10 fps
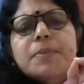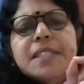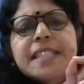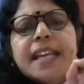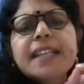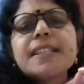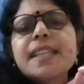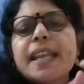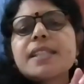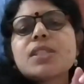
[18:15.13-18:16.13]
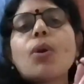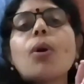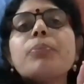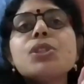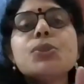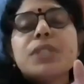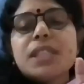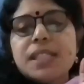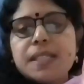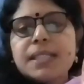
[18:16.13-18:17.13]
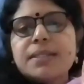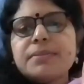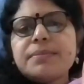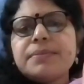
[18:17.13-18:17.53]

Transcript: obstacles as opportunities.